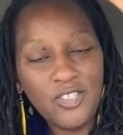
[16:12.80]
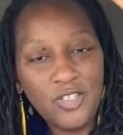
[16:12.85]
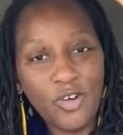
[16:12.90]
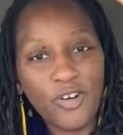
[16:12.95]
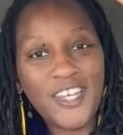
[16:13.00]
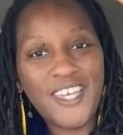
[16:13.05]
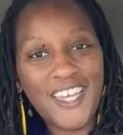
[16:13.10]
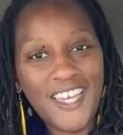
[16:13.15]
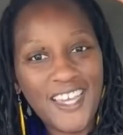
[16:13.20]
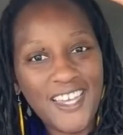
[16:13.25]

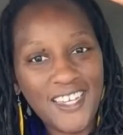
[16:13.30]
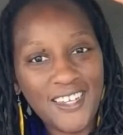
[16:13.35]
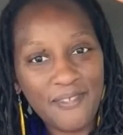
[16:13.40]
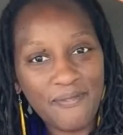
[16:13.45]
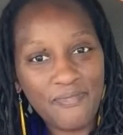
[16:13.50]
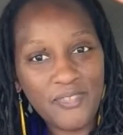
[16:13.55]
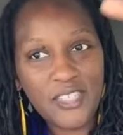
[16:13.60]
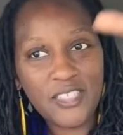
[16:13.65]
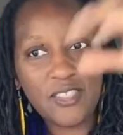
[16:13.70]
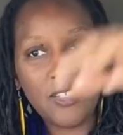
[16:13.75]
king,
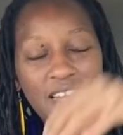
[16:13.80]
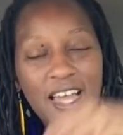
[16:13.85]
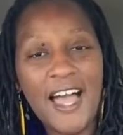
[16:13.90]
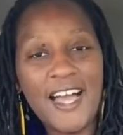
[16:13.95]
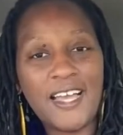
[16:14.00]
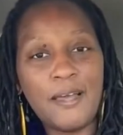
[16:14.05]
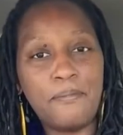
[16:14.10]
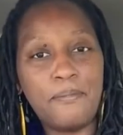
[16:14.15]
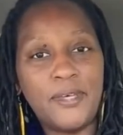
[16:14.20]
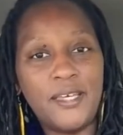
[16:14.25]
so
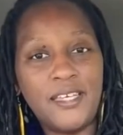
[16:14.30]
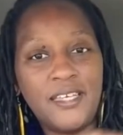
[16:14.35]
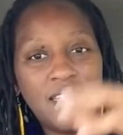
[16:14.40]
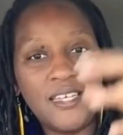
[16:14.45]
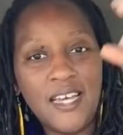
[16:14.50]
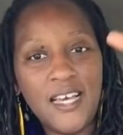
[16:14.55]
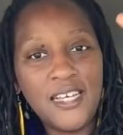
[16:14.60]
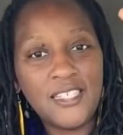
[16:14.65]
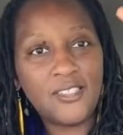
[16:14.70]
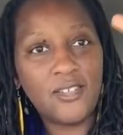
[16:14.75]

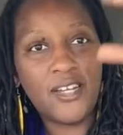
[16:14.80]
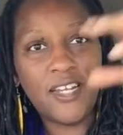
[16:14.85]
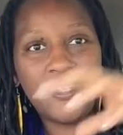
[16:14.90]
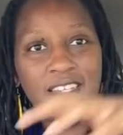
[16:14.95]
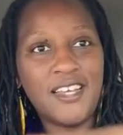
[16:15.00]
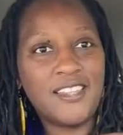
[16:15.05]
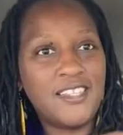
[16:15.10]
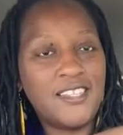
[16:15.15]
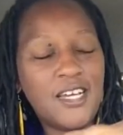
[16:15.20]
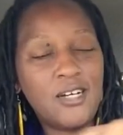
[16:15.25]
that
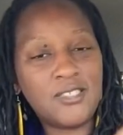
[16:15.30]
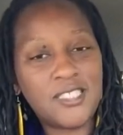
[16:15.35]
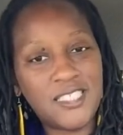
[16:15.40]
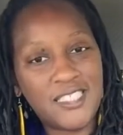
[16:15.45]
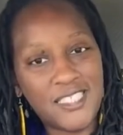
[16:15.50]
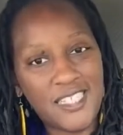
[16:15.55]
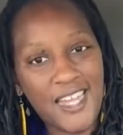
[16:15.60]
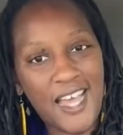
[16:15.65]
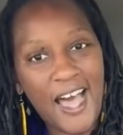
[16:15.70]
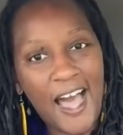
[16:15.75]
nothing else
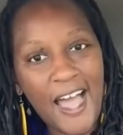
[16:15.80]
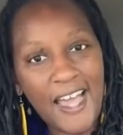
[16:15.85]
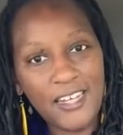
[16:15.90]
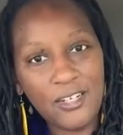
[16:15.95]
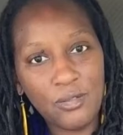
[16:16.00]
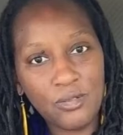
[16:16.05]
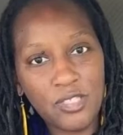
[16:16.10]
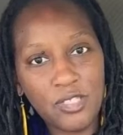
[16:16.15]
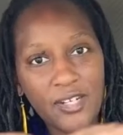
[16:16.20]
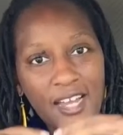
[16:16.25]
is an
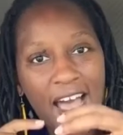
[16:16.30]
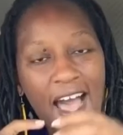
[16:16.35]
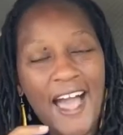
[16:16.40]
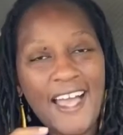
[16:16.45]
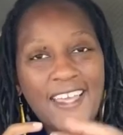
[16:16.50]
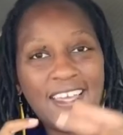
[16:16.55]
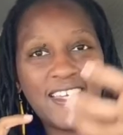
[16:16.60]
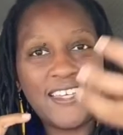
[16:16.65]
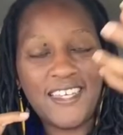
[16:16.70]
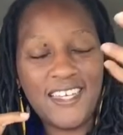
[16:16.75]
idol, so that I
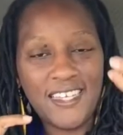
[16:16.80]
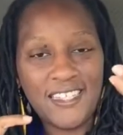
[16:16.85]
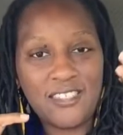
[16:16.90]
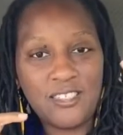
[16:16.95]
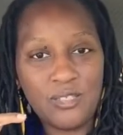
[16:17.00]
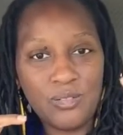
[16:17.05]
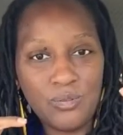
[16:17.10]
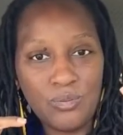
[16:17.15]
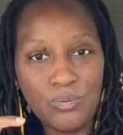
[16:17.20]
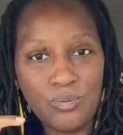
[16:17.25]
can get
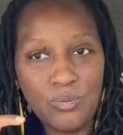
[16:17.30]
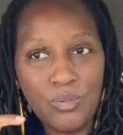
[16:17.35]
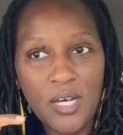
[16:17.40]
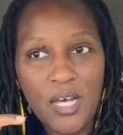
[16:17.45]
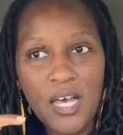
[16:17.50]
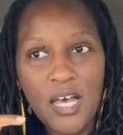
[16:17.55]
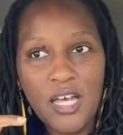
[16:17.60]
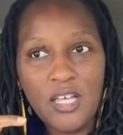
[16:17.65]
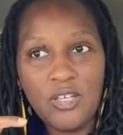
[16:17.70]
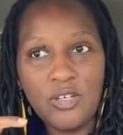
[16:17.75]
to,
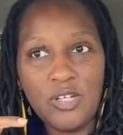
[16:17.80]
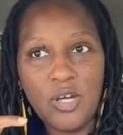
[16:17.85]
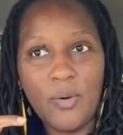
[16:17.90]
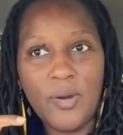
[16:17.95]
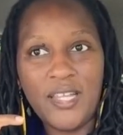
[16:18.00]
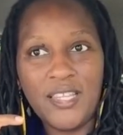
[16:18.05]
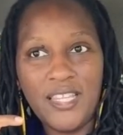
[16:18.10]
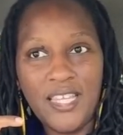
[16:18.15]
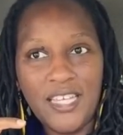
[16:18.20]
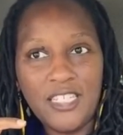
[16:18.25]

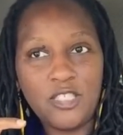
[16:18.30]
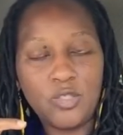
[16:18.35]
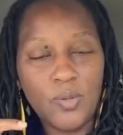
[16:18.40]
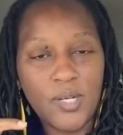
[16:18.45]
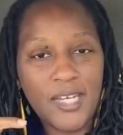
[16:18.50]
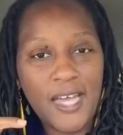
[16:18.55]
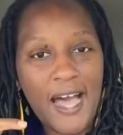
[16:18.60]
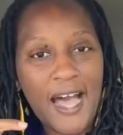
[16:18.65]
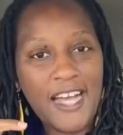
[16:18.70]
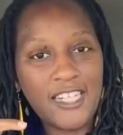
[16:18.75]
and lead you
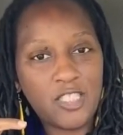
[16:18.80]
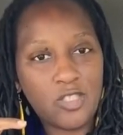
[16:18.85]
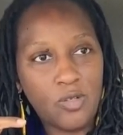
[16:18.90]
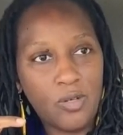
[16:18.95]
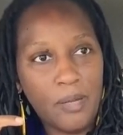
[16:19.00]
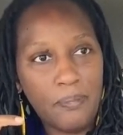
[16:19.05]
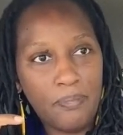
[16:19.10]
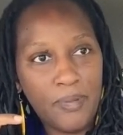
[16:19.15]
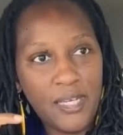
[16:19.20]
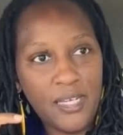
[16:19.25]
and guide you
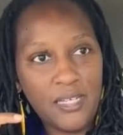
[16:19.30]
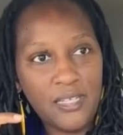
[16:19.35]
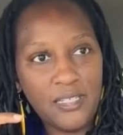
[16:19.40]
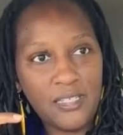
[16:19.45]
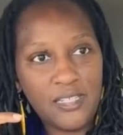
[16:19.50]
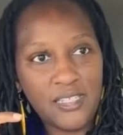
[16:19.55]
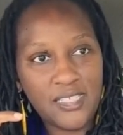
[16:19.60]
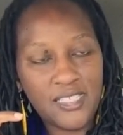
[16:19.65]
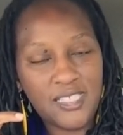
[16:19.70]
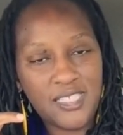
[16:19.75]
and be
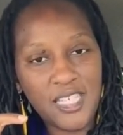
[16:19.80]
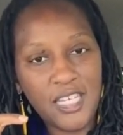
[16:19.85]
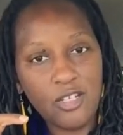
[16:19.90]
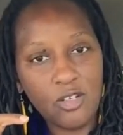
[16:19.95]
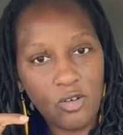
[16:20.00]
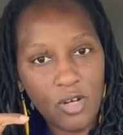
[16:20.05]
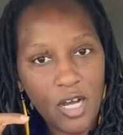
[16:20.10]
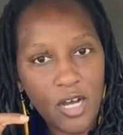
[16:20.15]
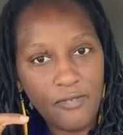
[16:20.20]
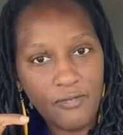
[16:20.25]
the
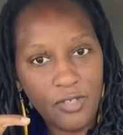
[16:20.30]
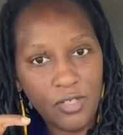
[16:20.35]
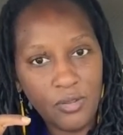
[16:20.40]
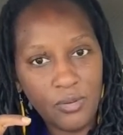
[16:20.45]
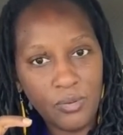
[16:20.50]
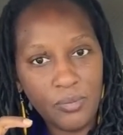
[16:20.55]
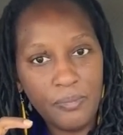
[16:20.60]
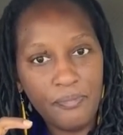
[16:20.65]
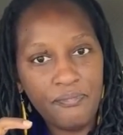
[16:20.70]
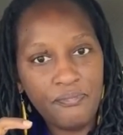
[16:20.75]
center of
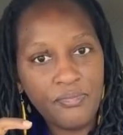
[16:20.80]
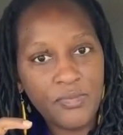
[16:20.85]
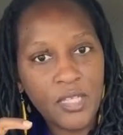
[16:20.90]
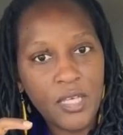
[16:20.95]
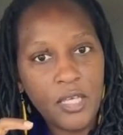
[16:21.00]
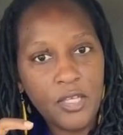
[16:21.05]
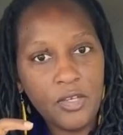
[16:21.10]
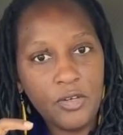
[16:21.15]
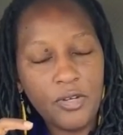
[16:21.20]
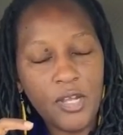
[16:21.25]
you,
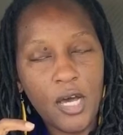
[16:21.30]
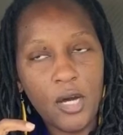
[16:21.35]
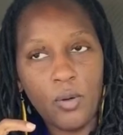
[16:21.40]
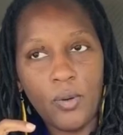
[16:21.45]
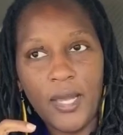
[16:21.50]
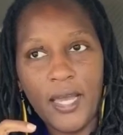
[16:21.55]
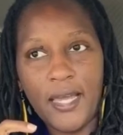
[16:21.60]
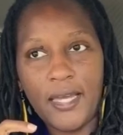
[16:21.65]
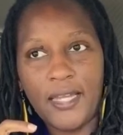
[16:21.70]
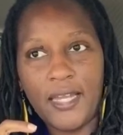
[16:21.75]

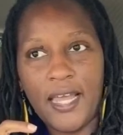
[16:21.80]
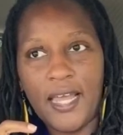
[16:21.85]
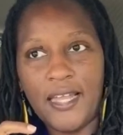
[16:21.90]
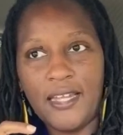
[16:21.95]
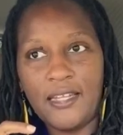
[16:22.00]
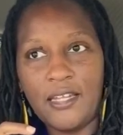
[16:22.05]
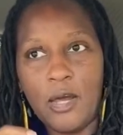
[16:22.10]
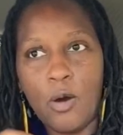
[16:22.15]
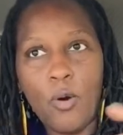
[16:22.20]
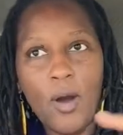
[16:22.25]

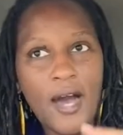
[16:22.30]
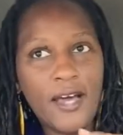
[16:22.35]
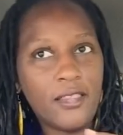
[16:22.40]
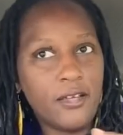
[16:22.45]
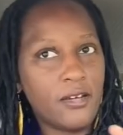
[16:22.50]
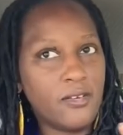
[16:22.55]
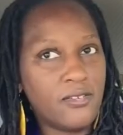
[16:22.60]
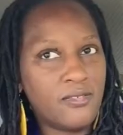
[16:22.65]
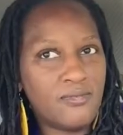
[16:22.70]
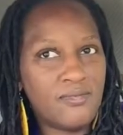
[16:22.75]
and no
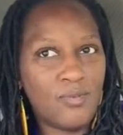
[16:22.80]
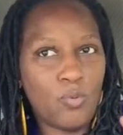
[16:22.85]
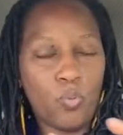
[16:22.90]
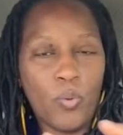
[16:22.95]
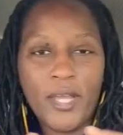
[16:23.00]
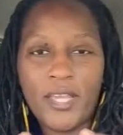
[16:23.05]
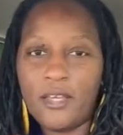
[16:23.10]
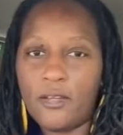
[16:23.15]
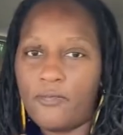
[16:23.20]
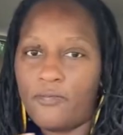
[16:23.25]
other
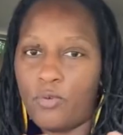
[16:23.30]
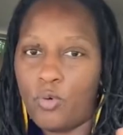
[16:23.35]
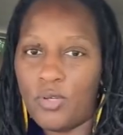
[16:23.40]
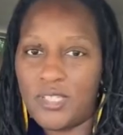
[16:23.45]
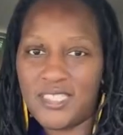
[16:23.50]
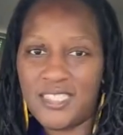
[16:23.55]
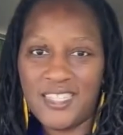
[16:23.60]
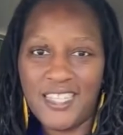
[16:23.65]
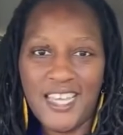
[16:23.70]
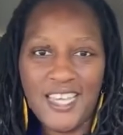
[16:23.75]
wicked
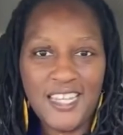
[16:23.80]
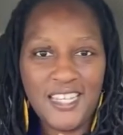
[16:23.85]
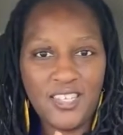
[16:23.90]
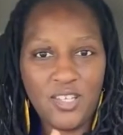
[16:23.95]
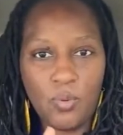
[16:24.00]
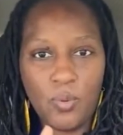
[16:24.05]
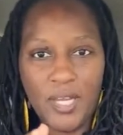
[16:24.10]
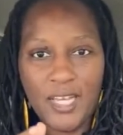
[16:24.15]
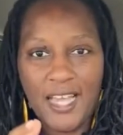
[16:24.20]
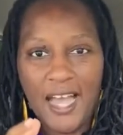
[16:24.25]
force leading
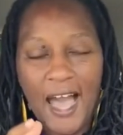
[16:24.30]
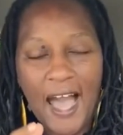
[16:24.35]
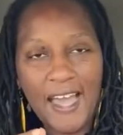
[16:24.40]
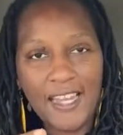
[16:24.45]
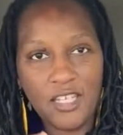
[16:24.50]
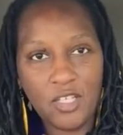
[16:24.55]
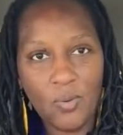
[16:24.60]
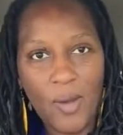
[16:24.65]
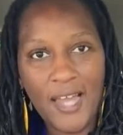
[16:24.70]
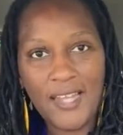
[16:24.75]
you and
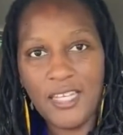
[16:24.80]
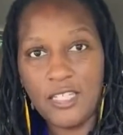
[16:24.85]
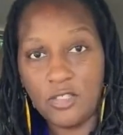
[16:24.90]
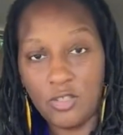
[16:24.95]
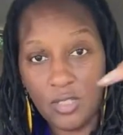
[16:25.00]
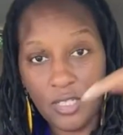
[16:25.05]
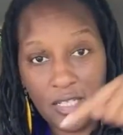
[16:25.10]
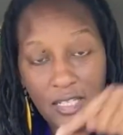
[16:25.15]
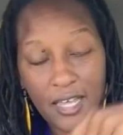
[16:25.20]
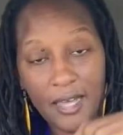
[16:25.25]
guiding you. I need
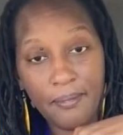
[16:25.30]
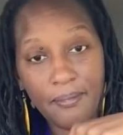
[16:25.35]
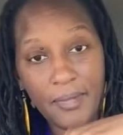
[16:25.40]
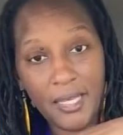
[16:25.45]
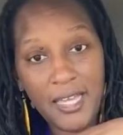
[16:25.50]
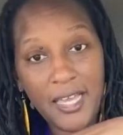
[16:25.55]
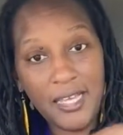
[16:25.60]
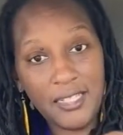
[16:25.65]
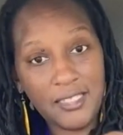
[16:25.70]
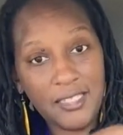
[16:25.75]
you to let
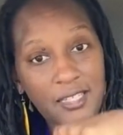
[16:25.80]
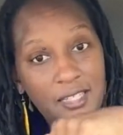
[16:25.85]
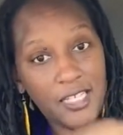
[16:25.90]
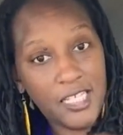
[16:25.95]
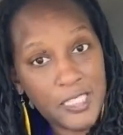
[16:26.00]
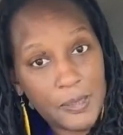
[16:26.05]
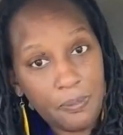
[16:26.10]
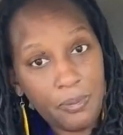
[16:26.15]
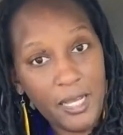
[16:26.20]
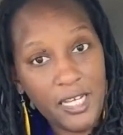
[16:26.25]
me into
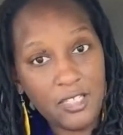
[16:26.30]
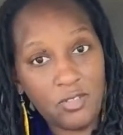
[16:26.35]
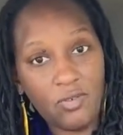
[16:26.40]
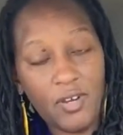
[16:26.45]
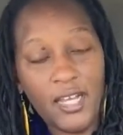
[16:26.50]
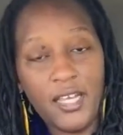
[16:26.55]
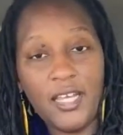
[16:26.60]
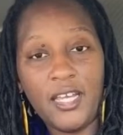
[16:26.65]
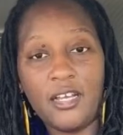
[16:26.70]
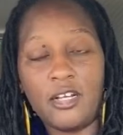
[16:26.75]
this place
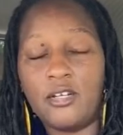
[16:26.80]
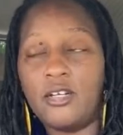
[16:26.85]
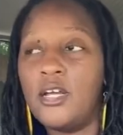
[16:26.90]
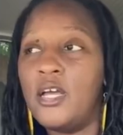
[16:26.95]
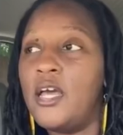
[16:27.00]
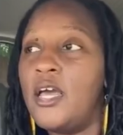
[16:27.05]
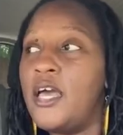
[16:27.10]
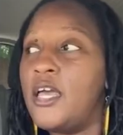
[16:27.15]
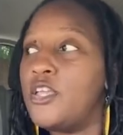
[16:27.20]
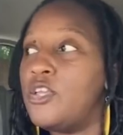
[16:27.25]
right here,
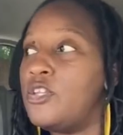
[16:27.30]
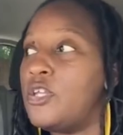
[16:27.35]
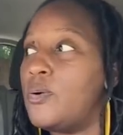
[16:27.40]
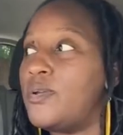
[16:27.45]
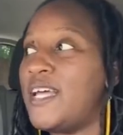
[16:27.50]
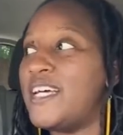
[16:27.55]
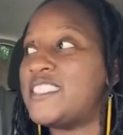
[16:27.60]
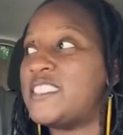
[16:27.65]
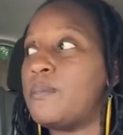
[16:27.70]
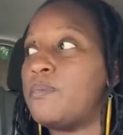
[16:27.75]

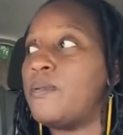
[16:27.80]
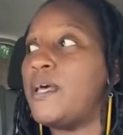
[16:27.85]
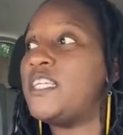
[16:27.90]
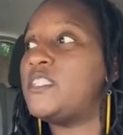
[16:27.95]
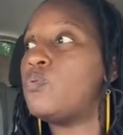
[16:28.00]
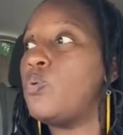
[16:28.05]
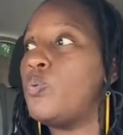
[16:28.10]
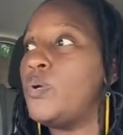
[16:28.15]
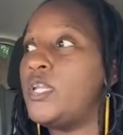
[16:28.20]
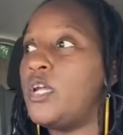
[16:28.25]
and that's the
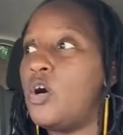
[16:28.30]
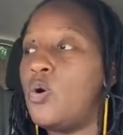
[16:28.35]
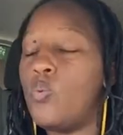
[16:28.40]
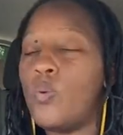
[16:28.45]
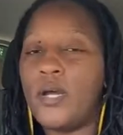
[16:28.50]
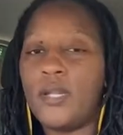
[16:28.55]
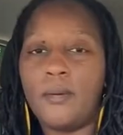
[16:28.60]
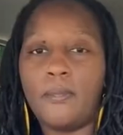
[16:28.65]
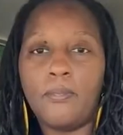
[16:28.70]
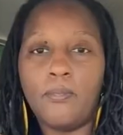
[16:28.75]
place where we don't
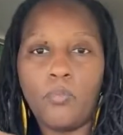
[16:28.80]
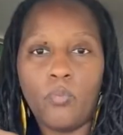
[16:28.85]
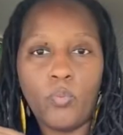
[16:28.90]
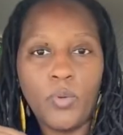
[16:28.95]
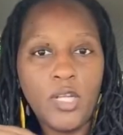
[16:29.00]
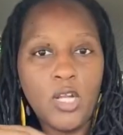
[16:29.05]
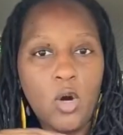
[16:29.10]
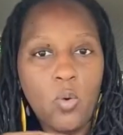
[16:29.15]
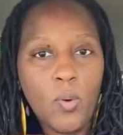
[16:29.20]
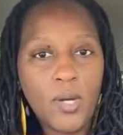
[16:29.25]
want
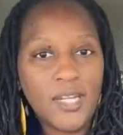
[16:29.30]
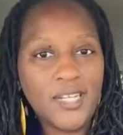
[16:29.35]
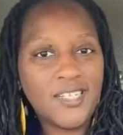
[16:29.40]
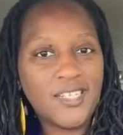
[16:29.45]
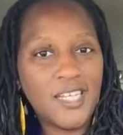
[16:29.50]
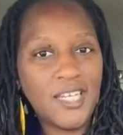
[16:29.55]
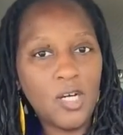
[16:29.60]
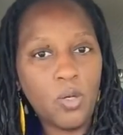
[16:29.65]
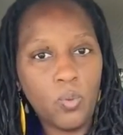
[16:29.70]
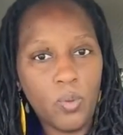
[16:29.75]
to
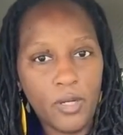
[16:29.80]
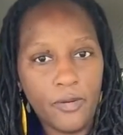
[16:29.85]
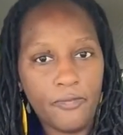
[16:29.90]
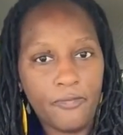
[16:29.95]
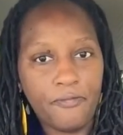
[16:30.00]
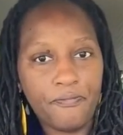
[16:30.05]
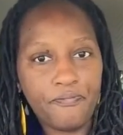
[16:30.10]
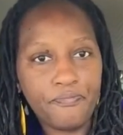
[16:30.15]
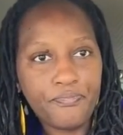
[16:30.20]
deal with.